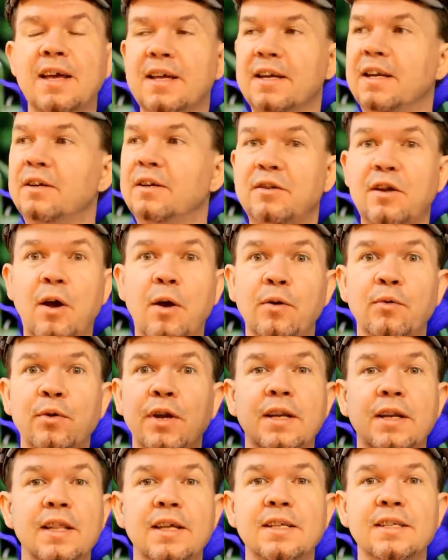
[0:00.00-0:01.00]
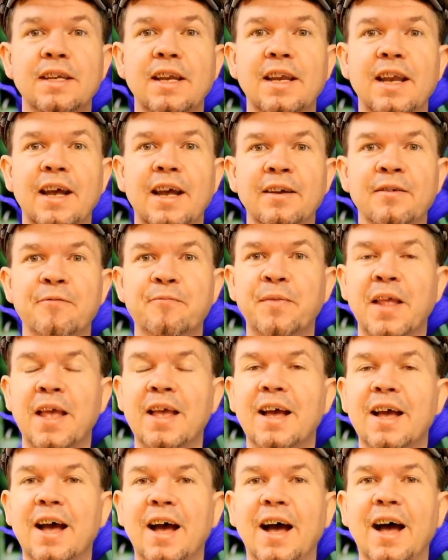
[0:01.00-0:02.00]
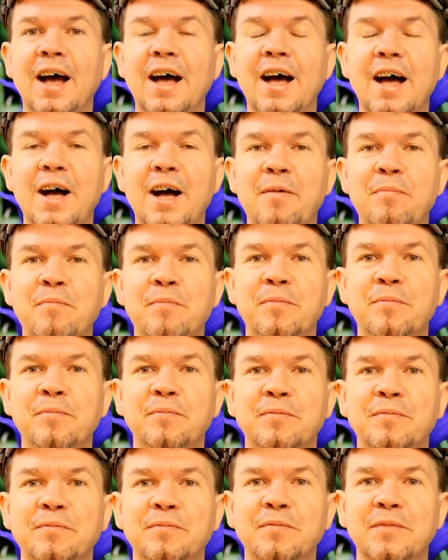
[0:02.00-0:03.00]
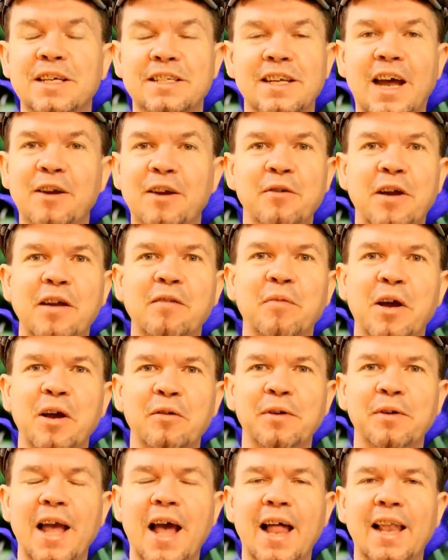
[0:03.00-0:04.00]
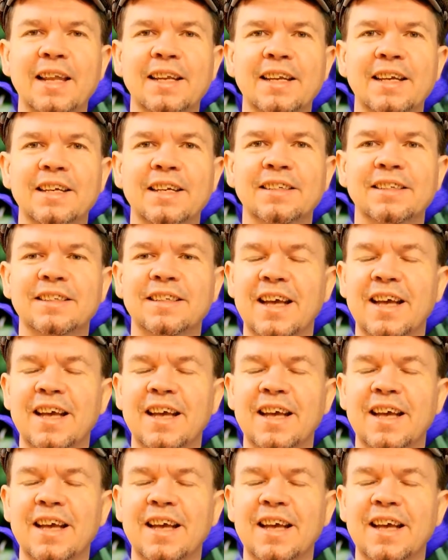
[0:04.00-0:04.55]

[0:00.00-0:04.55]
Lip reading: and here's how I created this today. Because I create my own reality.